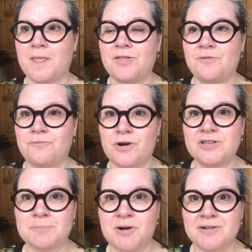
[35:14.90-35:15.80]
the
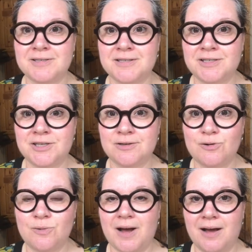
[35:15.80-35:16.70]
first person
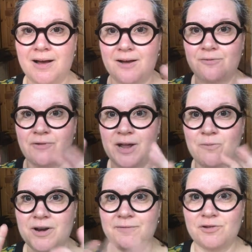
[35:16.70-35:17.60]
to write
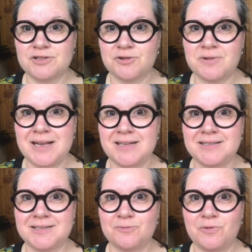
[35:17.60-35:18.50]
one of those
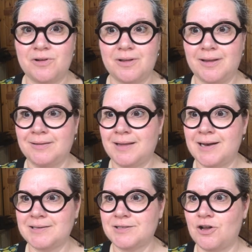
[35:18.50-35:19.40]
greens will let
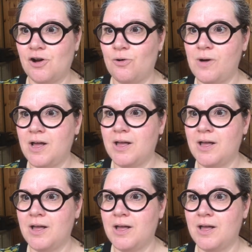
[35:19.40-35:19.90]
us know